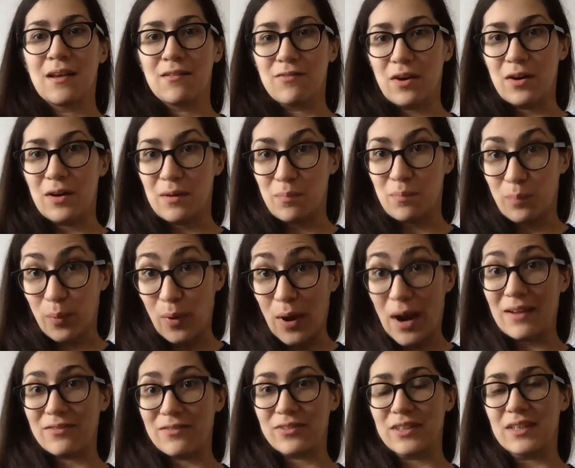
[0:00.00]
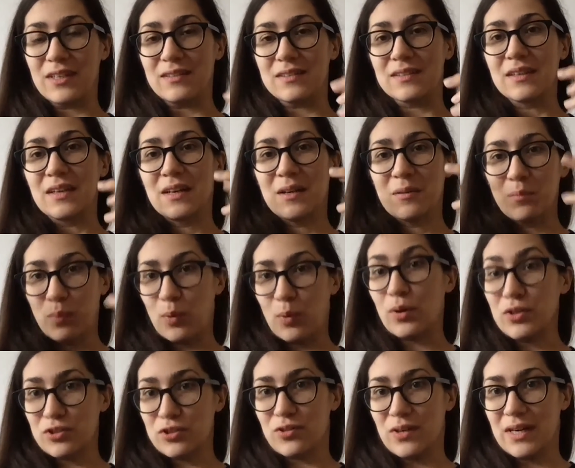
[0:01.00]
very private
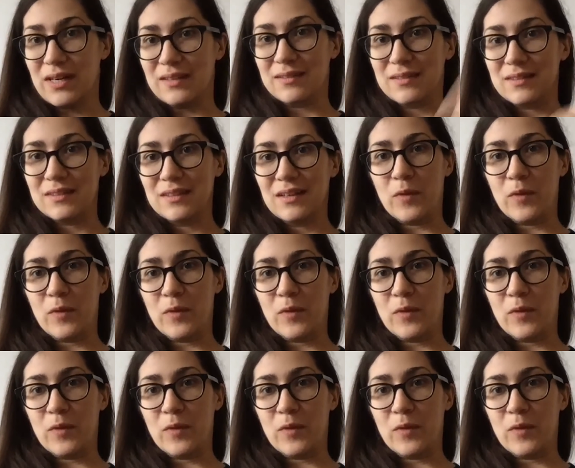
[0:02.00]
portrait,